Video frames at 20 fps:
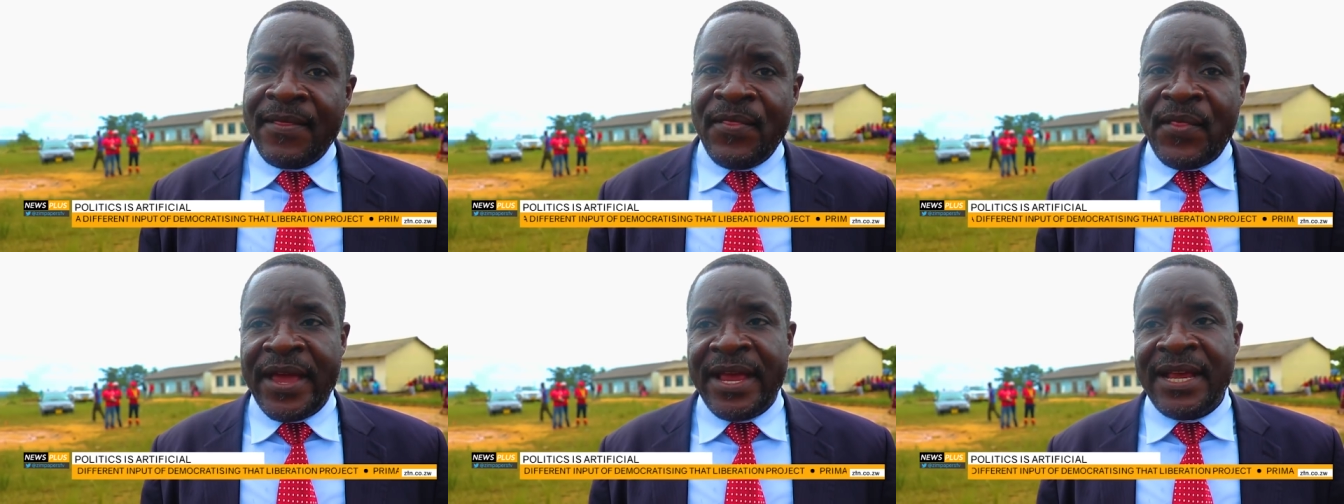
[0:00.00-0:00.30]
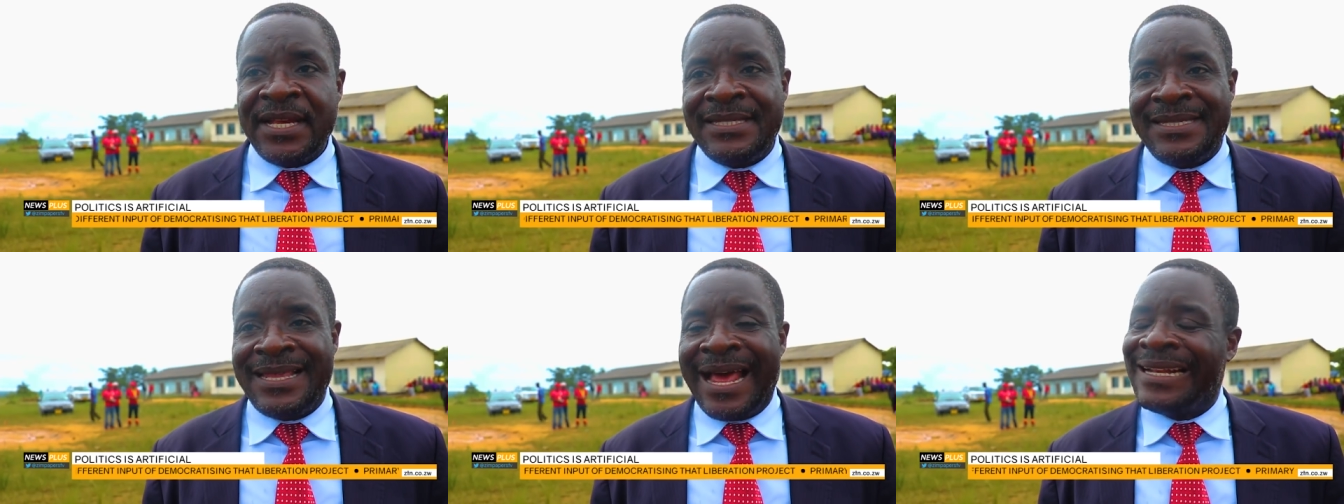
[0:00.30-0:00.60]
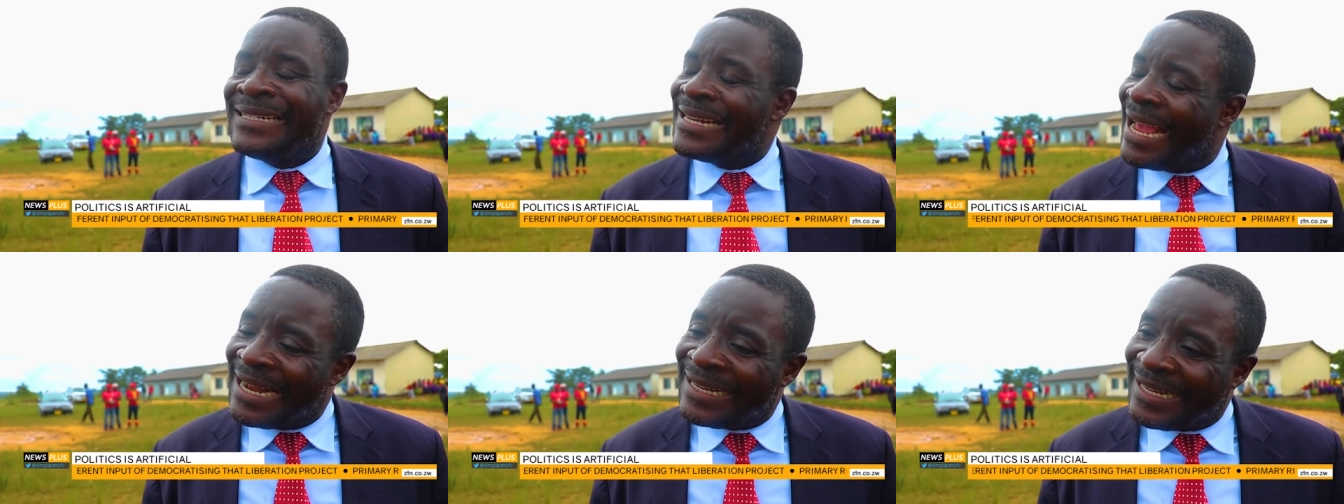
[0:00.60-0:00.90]
there is
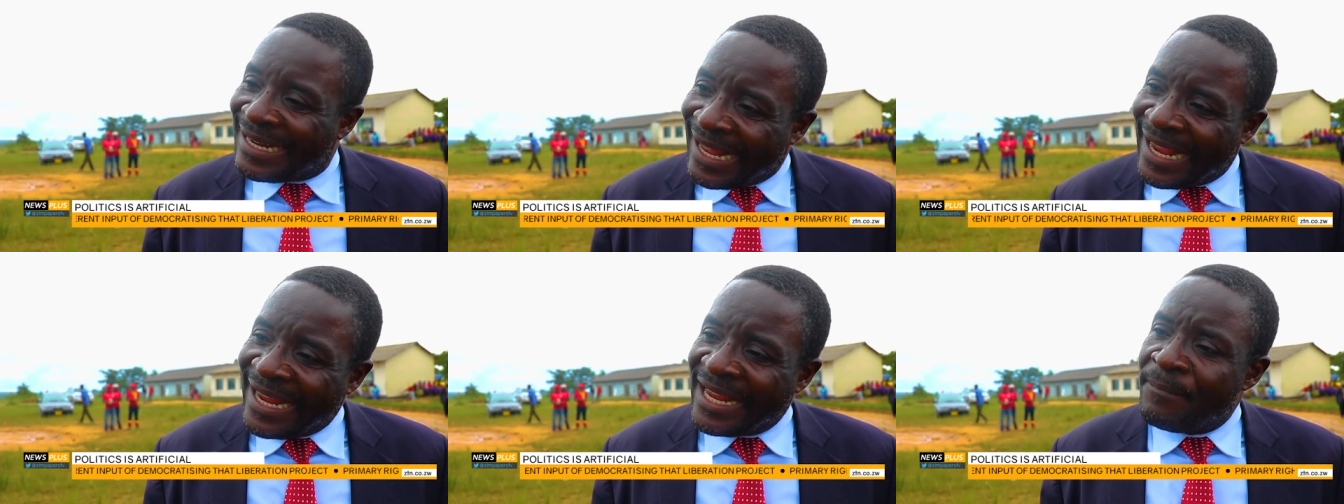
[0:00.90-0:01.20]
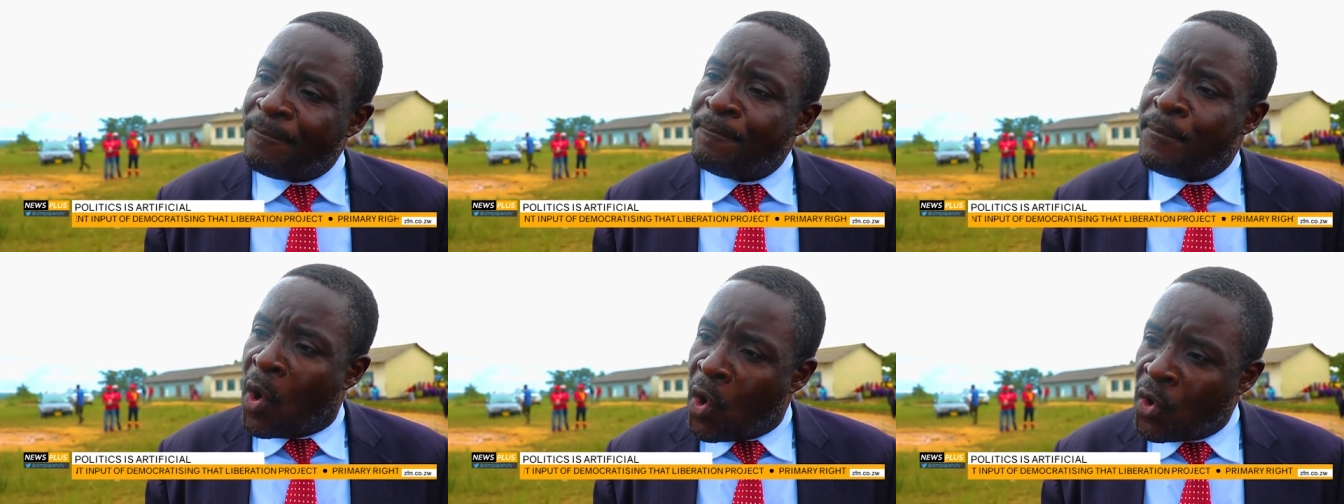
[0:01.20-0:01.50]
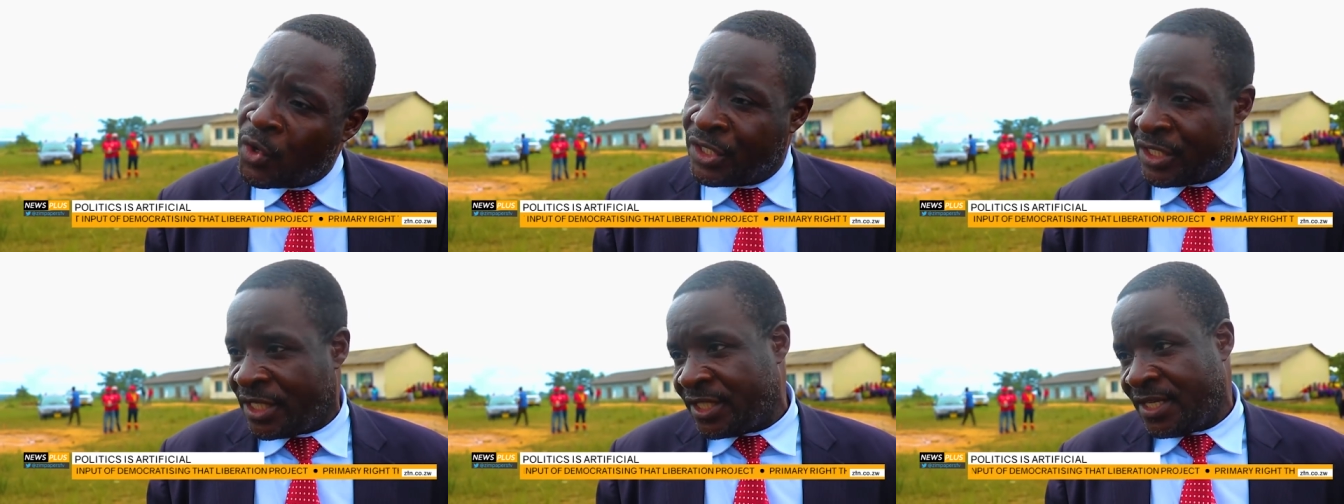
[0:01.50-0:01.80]
that underlying
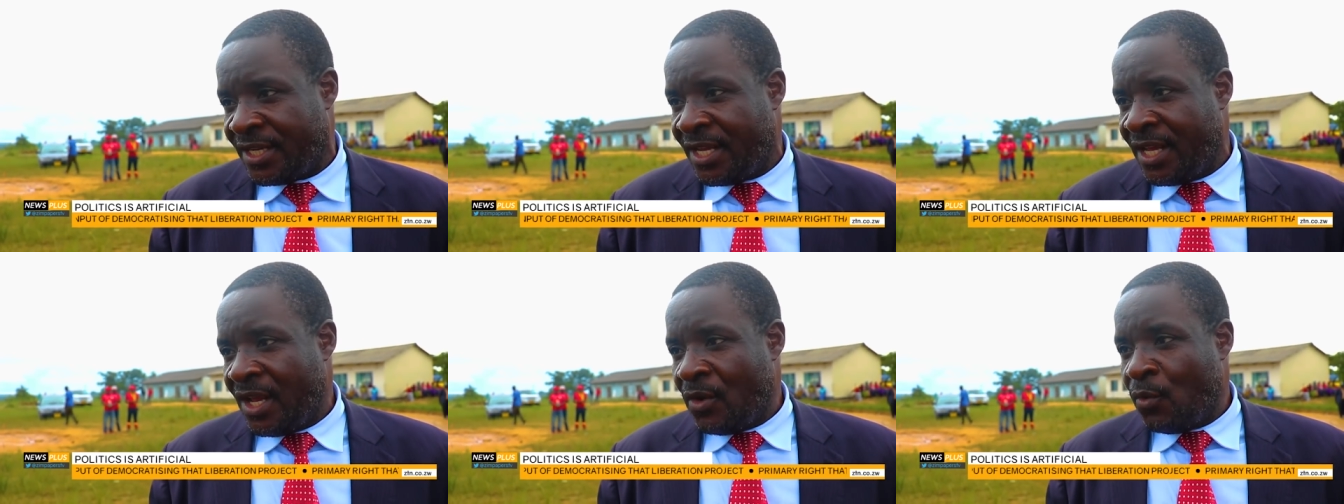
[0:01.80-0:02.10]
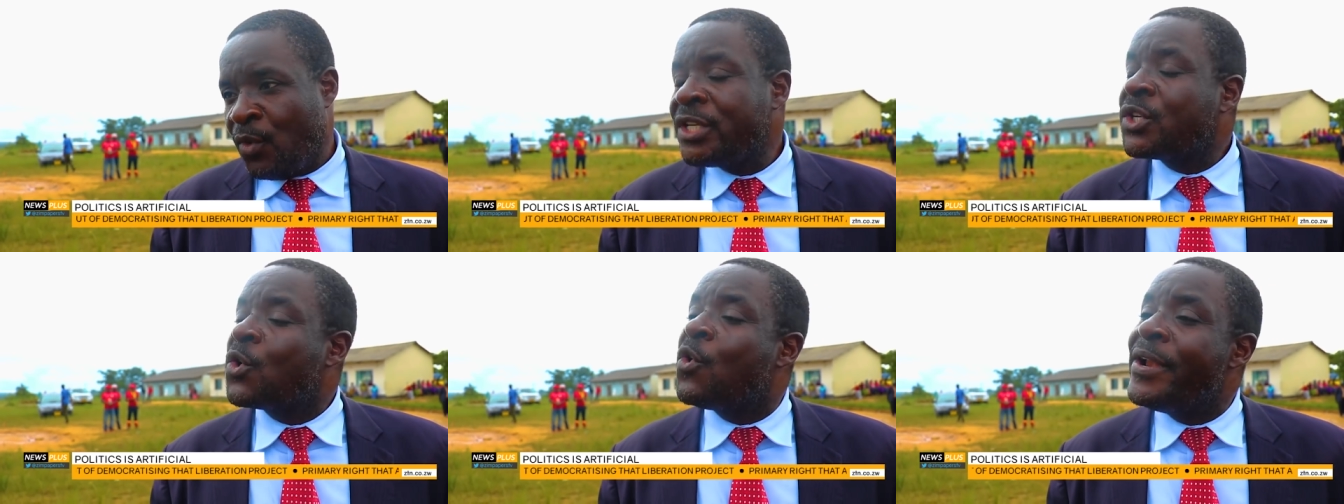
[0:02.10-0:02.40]
bond which